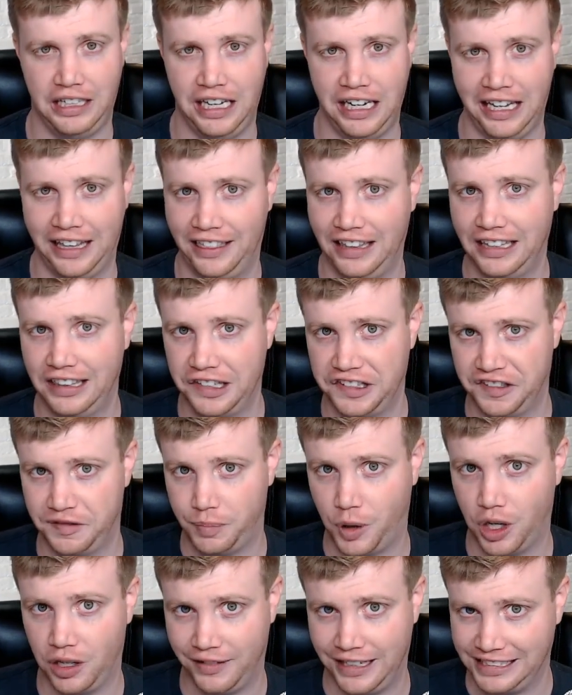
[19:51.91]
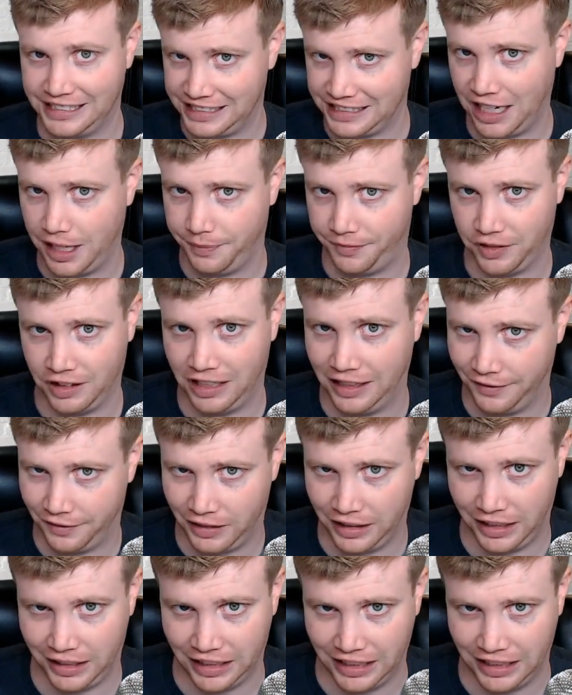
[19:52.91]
And I think this is part of that Skype for Life thing.